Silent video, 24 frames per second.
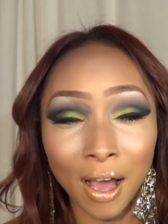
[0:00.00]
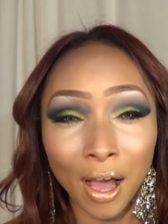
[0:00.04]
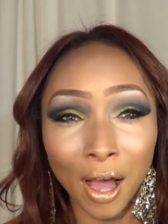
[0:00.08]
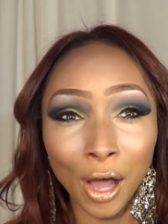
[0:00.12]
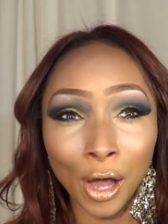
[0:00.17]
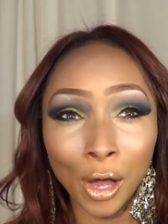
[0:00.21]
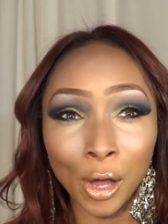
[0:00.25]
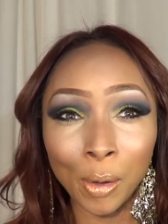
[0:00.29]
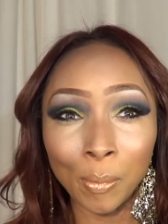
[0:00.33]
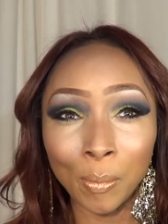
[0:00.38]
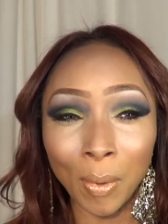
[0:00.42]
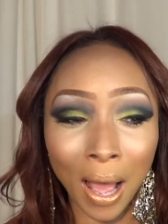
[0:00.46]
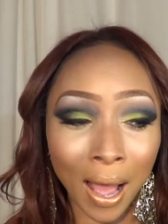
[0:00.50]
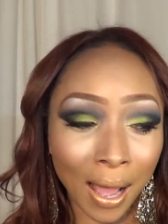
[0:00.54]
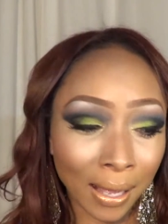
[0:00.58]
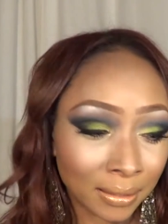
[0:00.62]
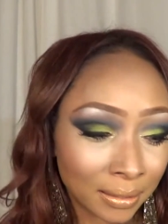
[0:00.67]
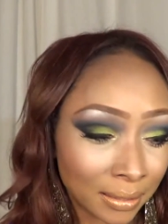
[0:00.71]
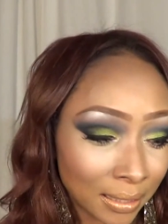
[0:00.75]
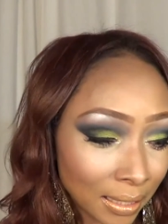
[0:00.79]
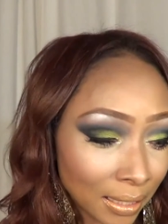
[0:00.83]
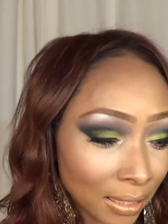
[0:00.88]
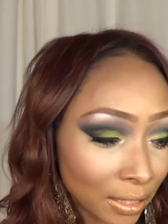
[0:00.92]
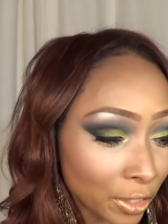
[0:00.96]
Um, I
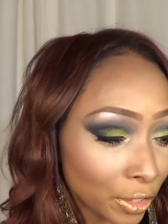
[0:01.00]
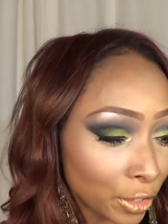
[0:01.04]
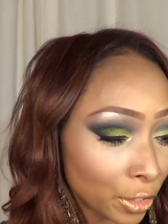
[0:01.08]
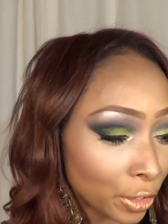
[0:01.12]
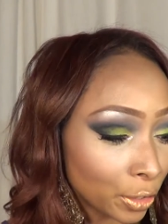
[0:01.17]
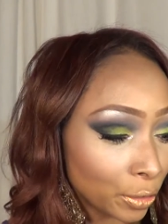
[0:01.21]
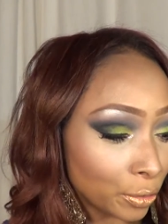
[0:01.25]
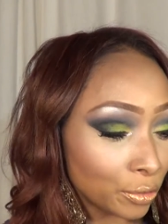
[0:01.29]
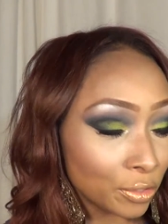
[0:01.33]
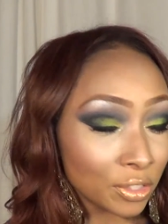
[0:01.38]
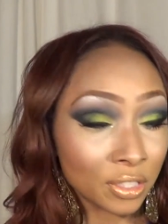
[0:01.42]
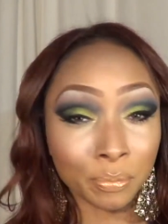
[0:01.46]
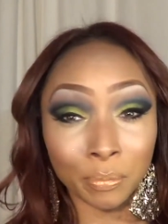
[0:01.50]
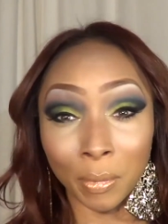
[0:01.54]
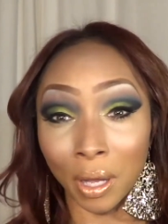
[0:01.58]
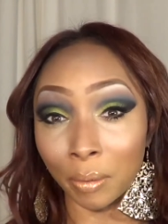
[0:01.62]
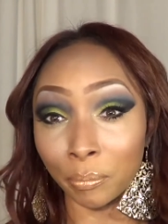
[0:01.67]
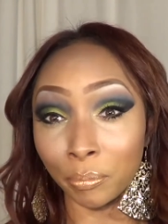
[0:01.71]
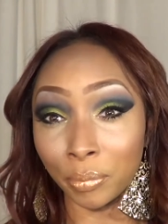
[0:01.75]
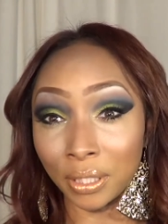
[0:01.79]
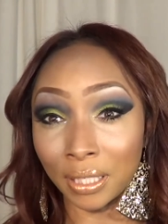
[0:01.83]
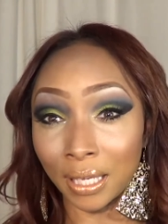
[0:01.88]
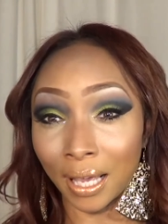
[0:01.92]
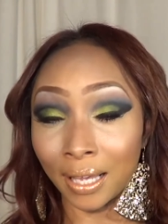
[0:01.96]
did use my
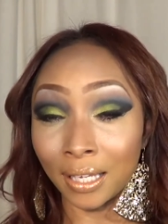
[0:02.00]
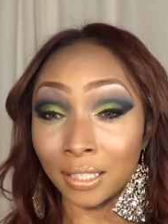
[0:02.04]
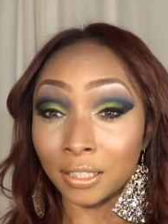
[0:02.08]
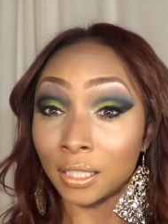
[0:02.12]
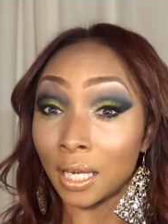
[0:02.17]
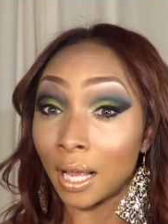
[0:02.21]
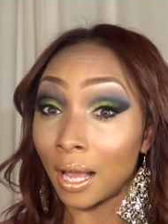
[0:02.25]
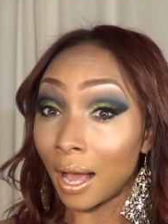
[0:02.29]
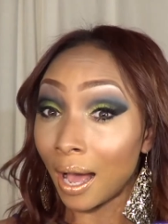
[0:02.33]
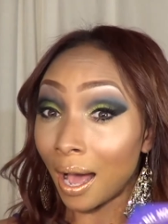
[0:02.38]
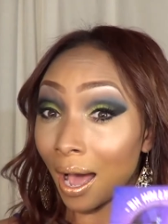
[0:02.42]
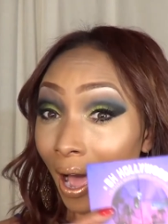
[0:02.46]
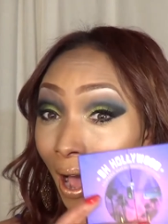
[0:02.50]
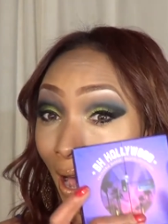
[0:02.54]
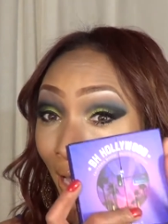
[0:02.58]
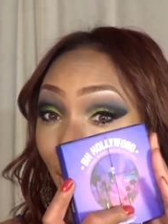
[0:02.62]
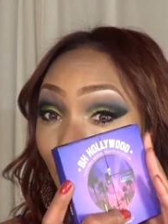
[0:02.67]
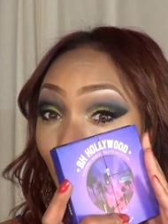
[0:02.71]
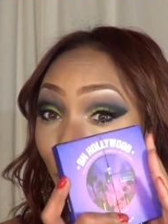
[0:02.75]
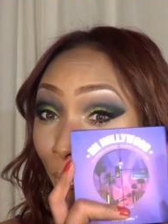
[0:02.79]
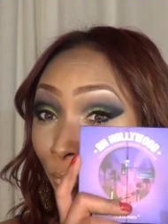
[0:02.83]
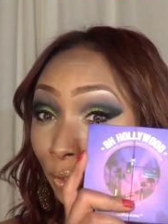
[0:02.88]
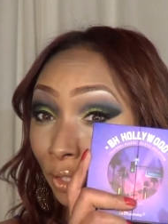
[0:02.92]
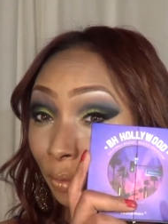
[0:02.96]
B H
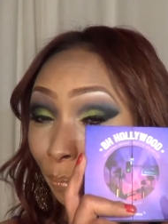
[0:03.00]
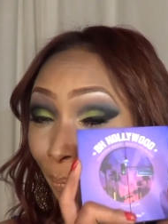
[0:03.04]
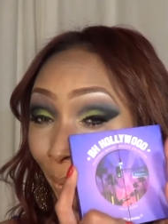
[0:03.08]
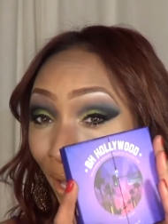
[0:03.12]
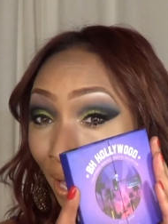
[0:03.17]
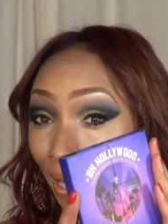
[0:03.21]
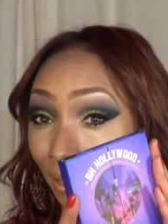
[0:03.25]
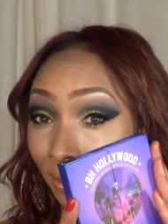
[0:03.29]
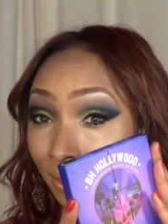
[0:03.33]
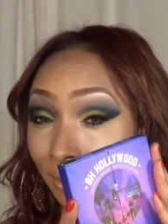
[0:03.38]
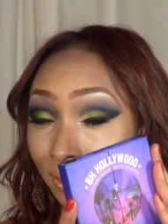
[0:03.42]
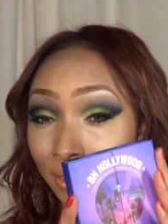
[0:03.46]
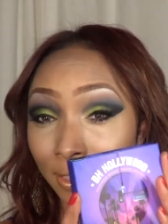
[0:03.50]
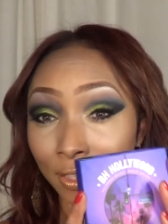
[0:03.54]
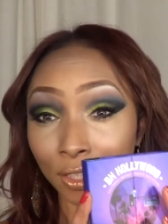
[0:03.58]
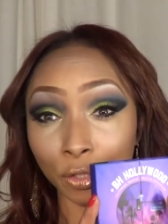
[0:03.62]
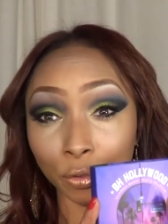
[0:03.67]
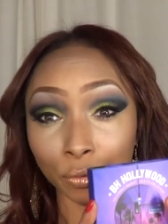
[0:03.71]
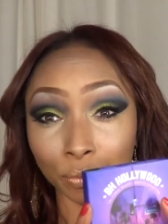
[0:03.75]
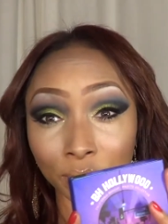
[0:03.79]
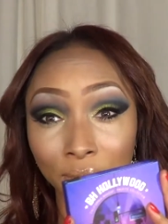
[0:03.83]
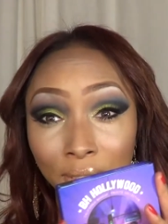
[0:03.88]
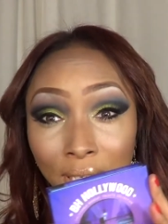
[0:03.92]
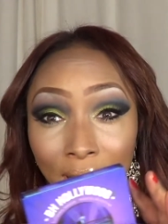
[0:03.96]
Hollywood palette to
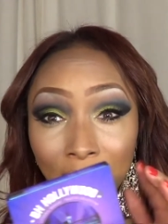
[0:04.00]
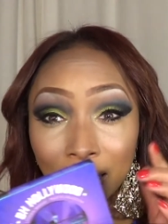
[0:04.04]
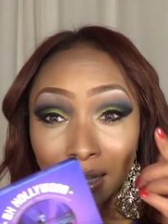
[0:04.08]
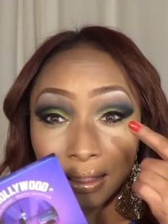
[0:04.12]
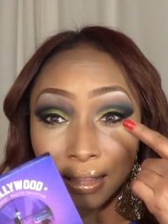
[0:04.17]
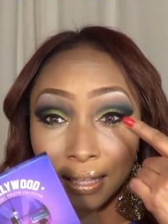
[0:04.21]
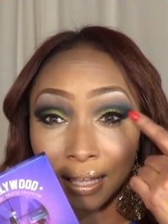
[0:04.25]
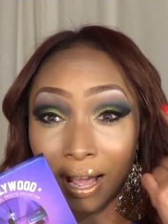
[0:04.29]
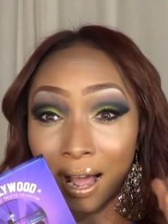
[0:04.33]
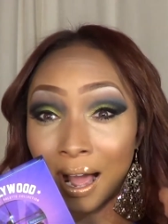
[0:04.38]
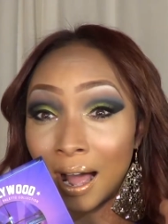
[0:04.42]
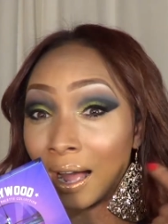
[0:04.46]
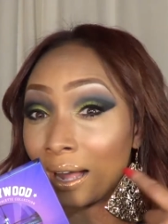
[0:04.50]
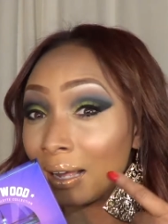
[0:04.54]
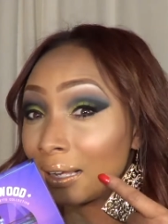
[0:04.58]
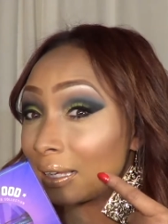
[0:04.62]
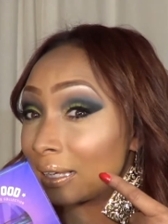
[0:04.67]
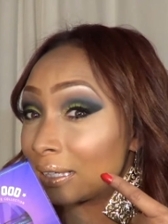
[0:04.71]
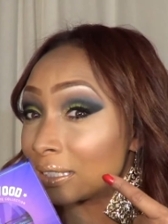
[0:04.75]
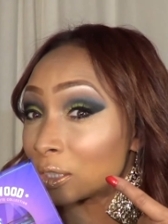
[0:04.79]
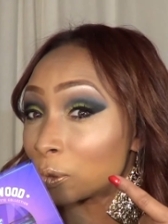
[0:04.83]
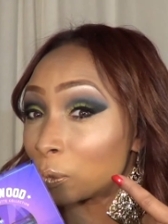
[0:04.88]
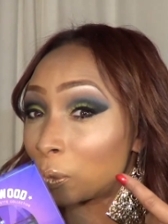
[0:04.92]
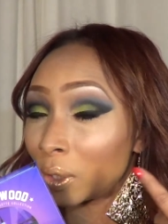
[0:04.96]
create the eye
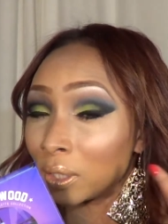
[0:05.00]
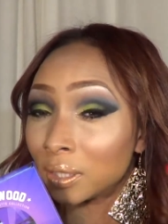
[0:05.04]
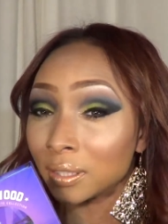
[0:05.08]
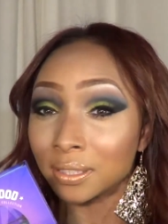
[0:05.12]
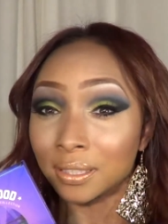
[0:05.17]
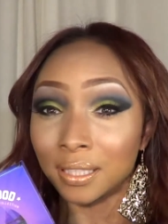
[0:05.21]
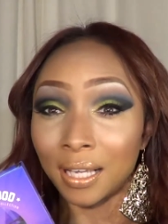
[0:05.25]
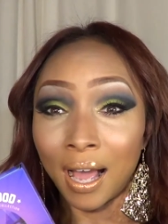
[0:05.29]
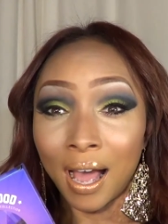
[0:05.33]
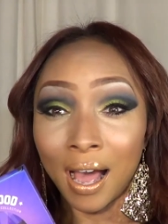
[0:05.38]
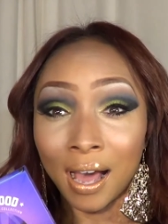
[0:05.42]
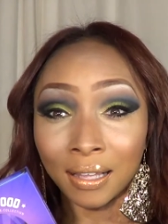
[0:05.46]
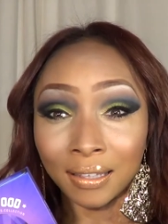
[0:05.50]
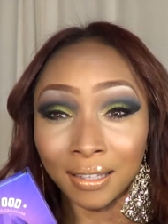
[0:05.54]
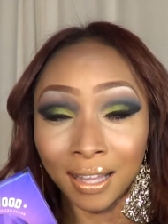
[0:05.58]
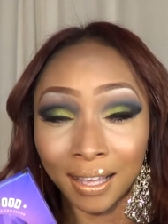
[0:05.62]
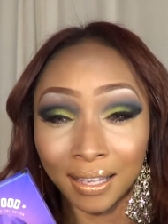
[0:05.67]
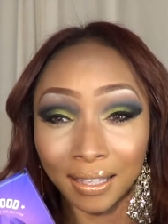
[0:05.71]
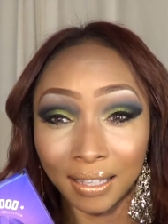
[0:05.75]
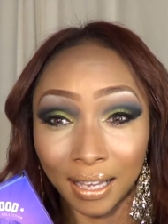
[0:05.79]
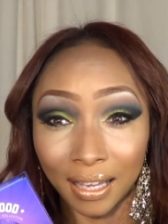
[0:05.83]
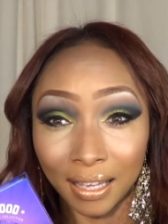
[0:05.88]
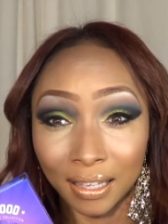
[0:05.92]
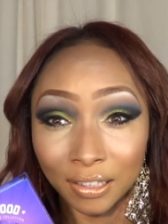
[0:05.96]
as well as the
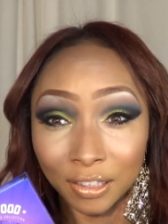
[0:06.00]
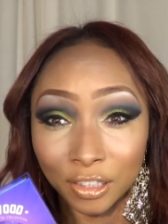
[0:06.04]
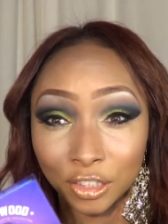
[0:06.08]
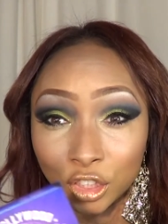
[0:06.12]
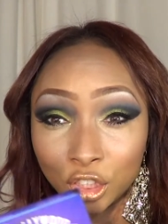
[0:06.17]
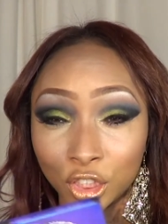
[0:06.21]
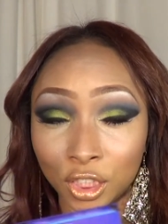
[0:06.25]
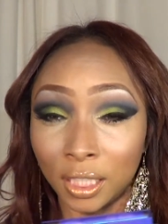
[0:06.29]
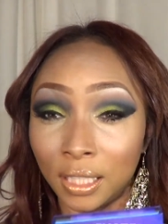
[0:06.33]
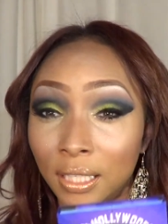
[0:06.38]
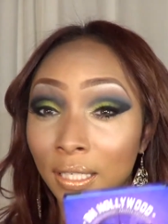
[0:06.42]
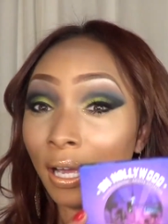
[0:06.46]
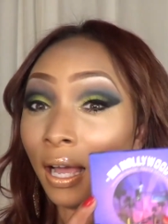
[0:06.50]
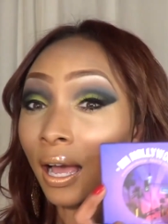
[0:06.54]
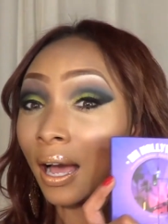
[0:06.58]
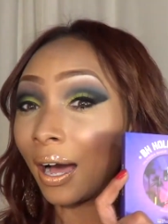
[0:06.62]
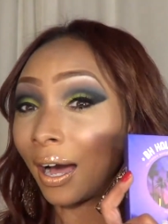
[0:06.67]
highlight and the cheek.